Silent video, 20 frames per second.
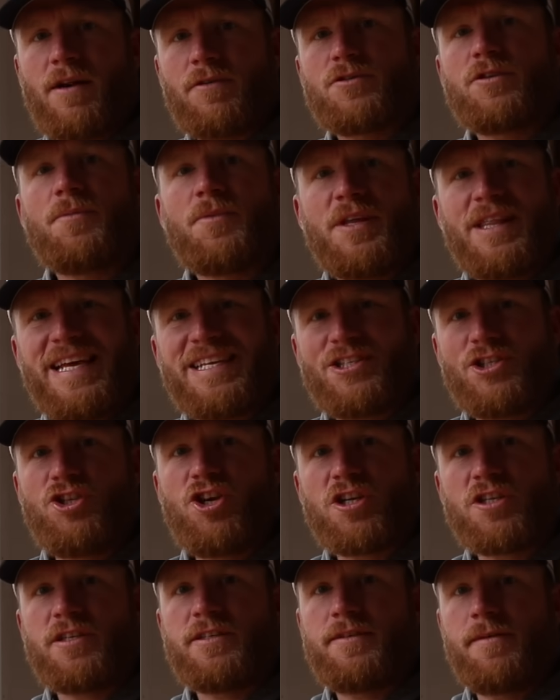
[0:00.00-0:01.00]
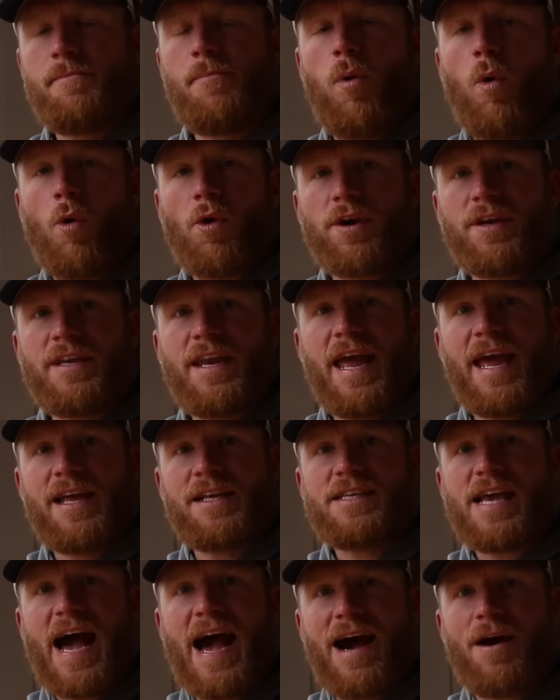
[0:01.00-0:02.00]
Now, something that's just as important
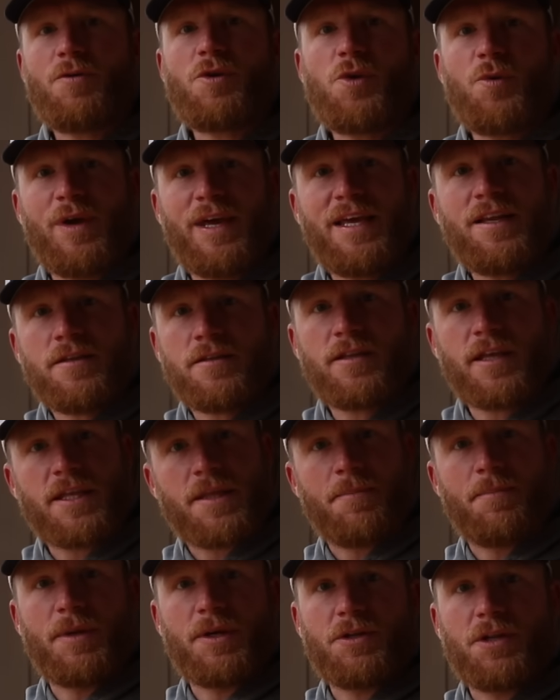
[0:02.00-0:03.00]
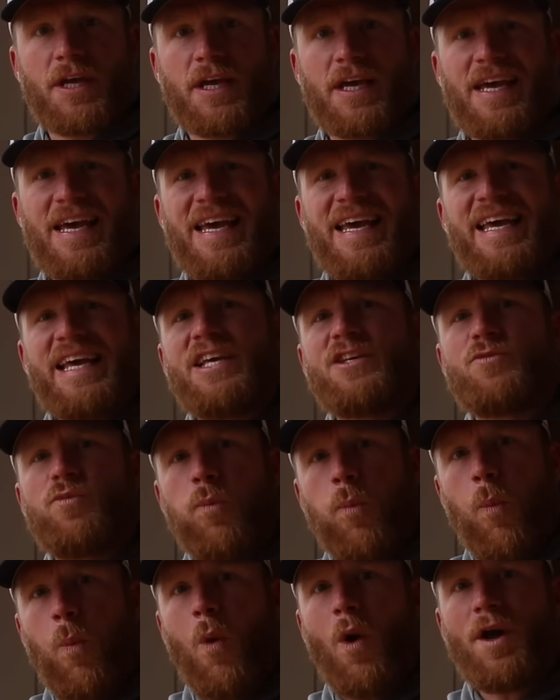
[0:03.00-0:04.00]
as how you insulate the building is
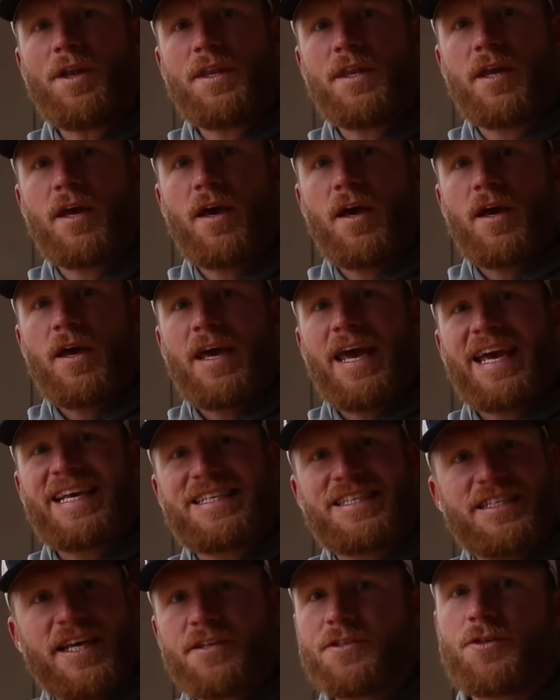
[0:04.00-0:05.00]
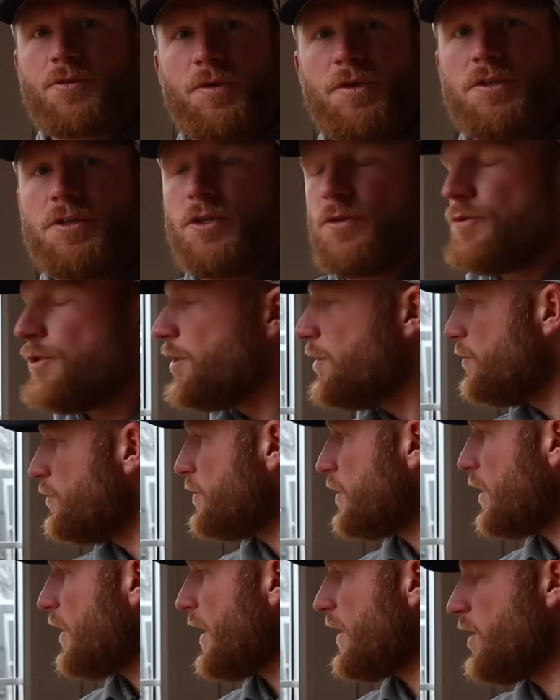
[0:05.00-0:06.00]
what accessories you
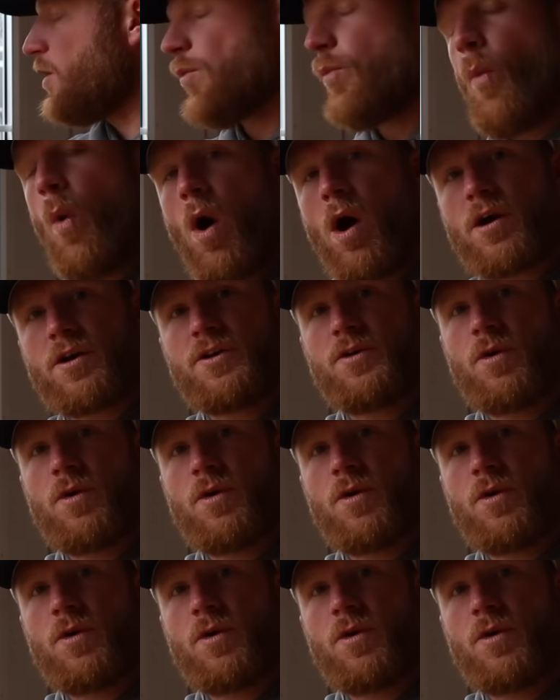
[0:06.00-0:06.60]
use, like your walk